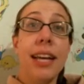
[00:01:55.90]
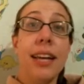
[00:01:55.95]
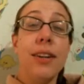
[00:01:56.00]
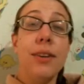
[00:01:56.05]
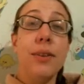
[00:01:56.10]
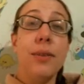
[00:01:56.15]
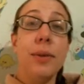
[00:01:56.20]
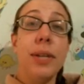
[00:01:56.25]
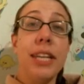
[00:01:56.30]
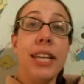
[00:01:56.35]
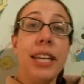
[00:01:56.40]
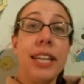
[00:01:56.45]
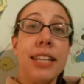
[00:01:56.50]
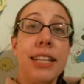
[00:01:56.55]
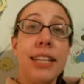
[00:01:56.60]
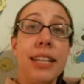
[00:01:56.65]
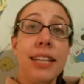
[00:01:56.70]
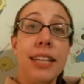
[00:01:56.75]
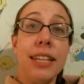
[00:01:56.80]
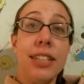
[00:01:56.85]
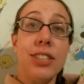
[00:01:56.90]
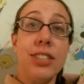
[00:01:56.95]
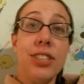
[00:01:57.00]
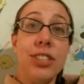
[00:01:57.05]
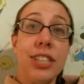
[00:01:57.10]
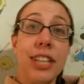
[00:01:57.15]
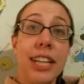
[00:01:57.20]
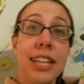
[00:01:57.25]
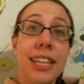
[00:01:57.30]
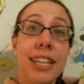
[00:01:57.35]
we can
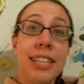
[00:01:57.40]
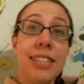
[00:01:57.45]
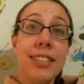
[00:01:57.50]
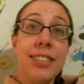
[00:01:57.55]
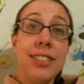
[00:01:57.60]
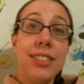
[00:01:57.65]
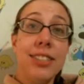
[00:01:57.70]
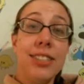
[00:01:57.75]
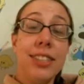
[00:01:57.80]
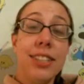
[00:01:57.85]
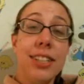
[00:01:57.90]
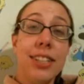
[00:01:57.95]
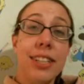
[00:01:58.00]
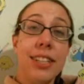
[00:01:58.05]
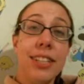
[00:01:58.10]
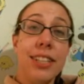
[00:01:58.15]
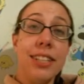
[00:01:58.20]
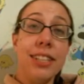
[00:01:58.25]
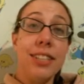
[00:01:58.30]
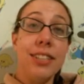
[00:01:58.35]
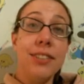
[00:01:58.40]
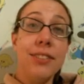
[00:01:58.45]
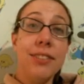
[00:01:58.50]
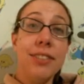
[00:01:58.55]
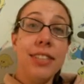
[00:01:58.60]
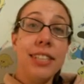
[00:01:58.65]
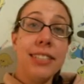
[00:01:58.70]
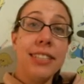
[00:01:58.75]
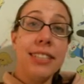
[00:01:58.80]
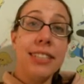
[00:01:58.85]
change the
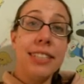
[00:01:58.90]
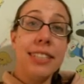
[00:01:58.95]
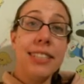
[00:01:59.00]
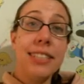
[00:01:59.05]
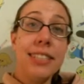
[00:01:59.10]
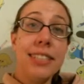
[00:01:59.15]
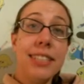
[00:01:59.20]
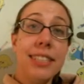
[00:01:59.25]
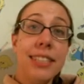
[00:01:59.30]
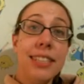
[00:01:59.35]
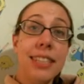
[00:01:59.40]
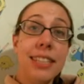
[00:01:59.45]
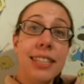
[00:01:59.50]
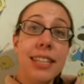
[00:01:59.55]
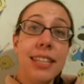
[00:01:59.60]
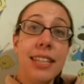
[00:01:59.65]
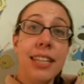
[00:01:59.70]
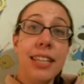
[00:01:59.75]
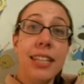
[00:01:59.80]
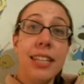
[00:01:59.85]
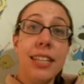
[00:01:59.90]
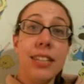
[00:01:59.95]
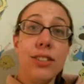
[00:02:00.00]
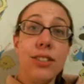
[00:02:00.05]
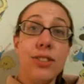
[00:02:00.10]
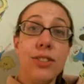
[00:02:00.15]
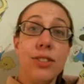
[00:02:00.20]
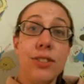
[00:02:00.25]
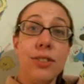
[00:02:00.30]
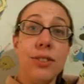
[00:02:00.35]
units here
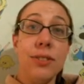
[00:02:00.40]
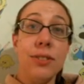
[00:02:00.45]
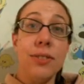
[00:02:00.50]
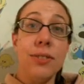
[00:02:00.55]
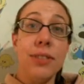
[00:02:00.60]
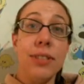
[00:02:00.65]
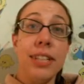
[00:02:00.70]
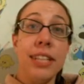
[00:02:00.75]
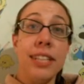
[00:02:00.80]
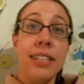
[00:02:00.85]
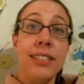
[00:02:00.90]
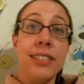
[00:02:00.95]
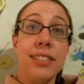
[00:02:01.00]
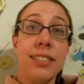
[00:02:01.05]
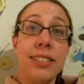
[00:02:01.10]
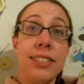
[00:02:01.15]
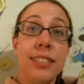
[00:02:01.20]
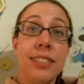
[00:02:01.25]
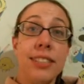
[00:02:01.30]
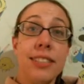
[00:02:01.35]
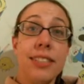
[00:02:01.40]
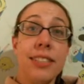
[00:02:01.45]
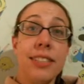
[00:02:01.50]
to inches,